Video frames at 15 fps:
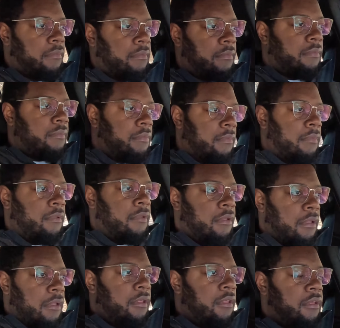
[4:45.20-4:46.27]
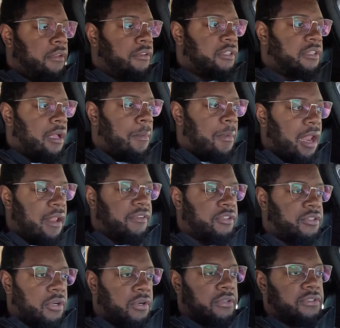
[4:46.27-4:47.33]
You can just come out of a
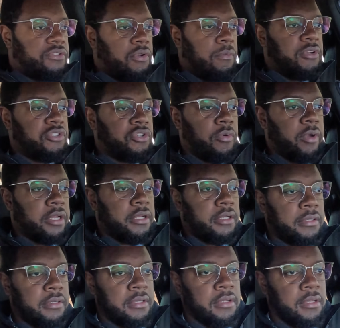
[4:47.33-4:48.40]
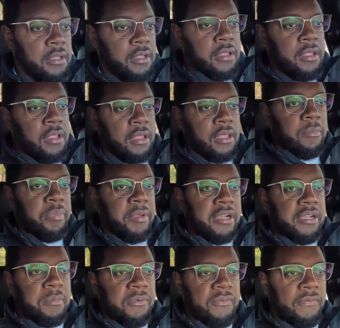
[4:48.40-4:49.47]
turn so much quicker compared
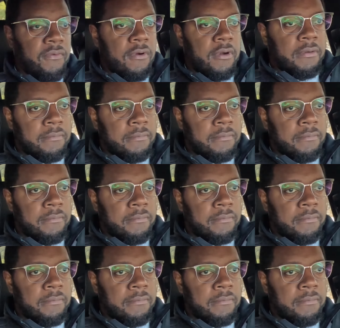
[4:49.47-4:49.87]
to before.